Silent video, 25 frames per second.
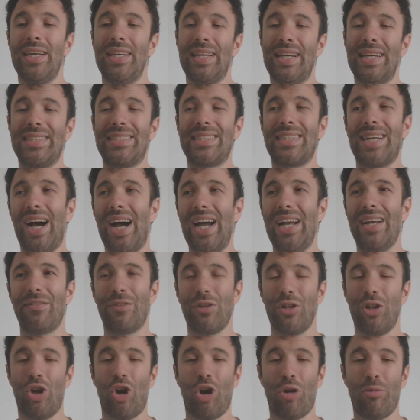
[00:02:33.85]
that's kind of
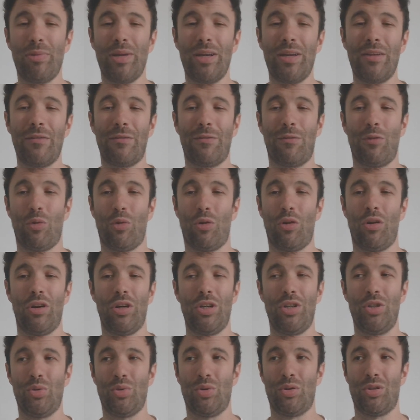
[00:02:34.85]
alarming
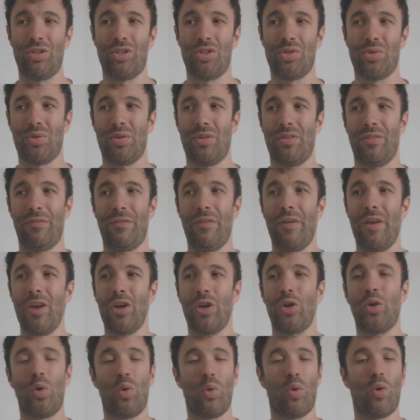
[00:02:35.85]
for your sort of
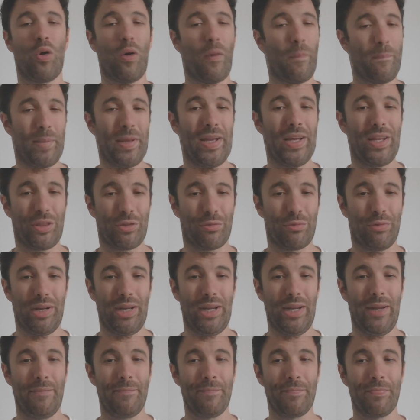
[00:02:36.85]
core big
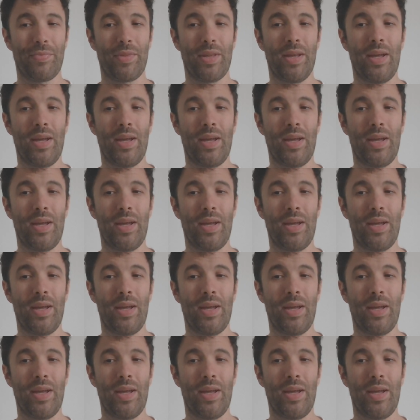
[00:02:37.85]
three.